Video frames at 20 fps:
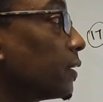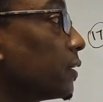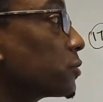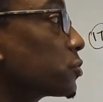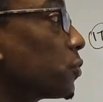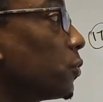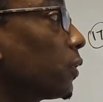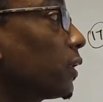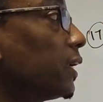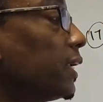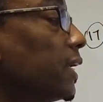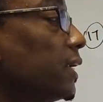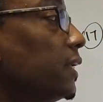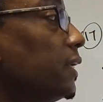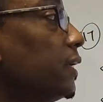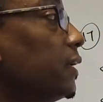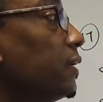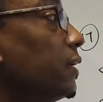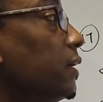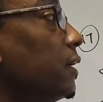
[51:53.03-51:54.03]
So
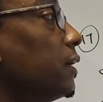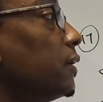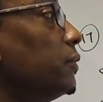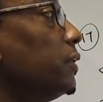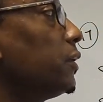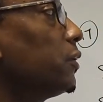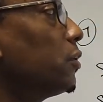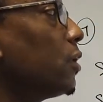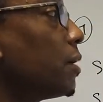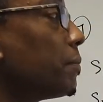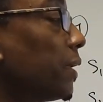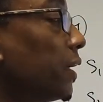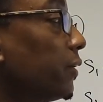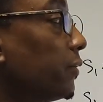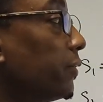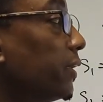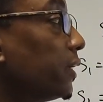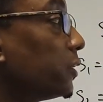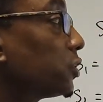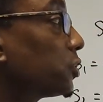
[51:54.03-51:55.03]
clearly, the
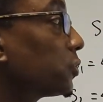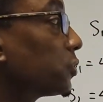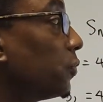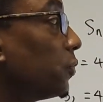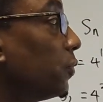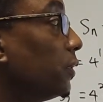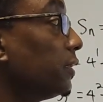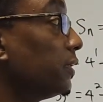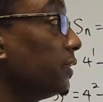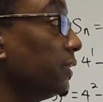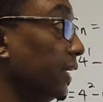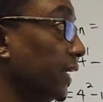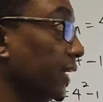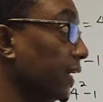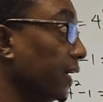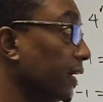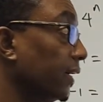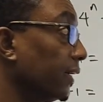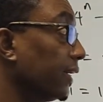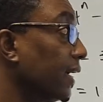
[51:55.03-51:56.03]
common ratio
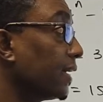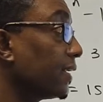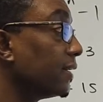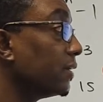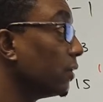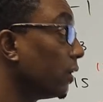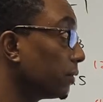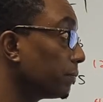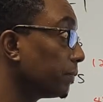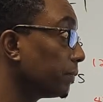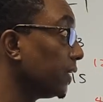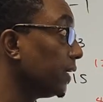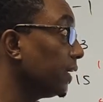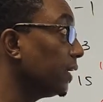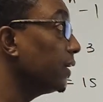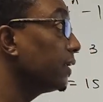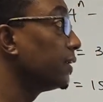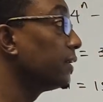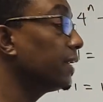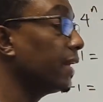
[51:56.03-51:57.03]
there cannot
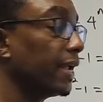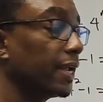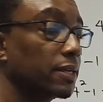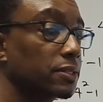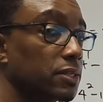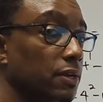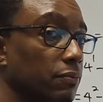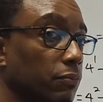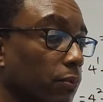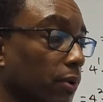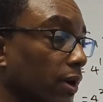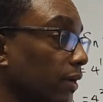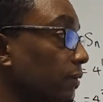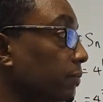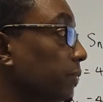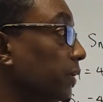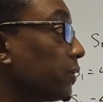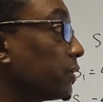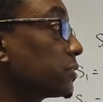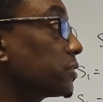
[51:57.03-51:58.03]
be
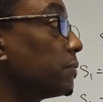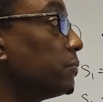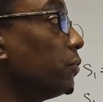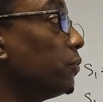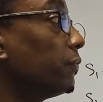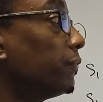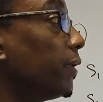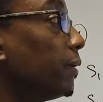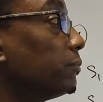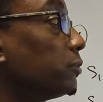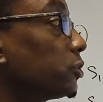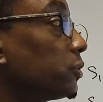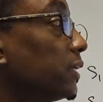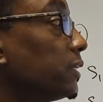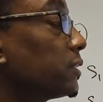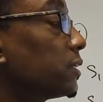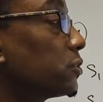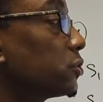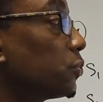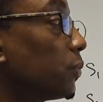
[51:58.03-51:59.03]
-1, because to move from
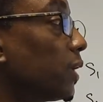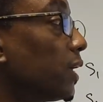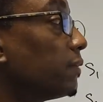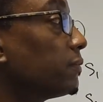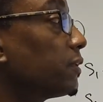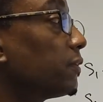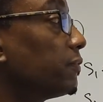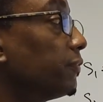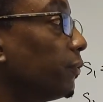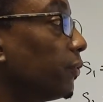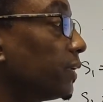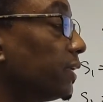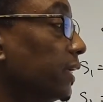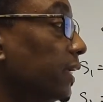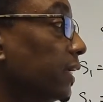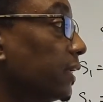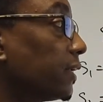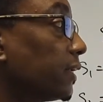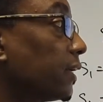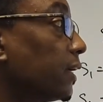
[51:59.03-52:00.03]
3 to 12 to
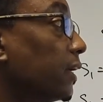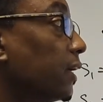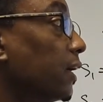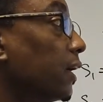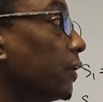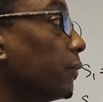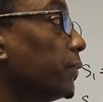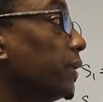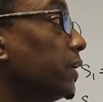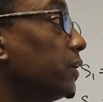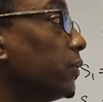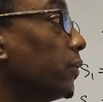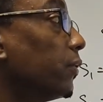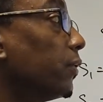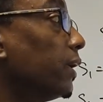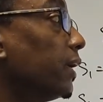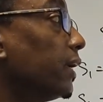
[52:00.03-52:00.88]
48, we know